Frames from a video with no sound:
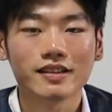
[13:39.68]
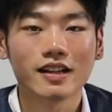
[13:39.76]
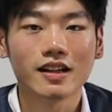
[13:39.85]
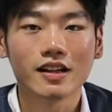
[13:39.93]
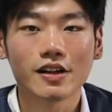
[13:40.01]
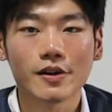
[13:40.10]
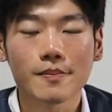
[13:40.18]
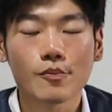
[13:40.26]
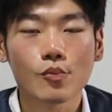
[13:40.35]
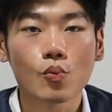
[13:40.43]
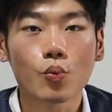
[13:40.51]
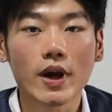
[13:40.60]
the
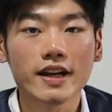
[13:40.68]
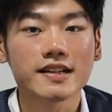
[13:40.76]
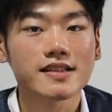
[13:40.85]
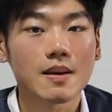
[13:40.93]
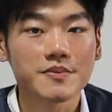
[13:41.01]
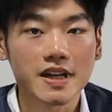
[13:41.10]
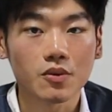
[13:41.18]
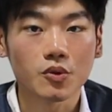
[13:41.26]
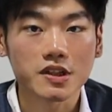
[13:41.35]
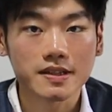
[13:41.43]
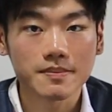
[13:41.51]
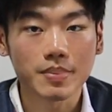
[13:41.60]
way the subject
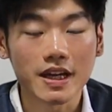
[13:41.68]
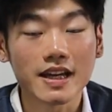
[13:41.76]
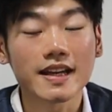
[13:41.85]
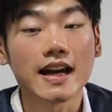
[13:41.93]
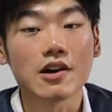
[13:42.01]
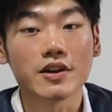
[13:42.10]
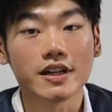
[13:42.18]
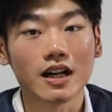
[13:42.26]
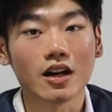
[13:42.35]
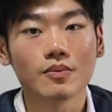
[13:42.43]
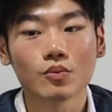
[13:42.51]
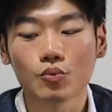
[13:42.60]
was being carried
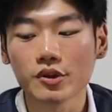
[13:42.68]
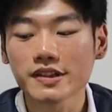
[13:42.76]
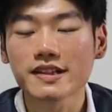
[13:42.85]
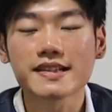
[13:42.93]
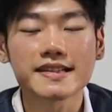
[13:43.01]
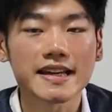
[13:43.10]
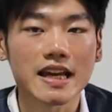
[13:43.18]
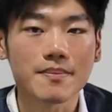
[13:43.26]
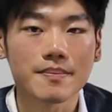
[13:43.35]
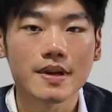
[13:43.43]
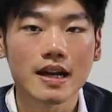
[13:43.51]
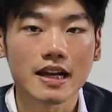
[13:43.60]
out was the
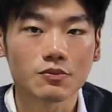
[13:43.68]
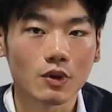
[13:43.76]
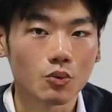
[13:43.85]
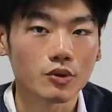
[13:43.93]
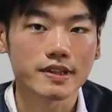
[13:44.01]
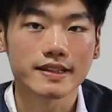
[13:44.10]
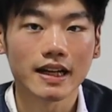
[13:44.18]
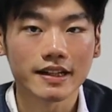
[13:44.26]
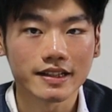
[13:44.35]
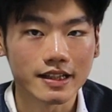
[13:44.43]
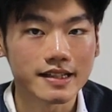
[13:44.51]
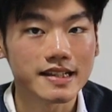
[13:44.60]
same as what was
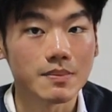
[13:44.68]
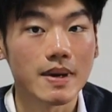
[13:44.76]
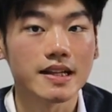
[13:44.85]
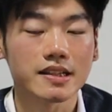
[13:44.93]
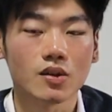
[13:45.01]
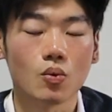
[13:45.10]
done in semester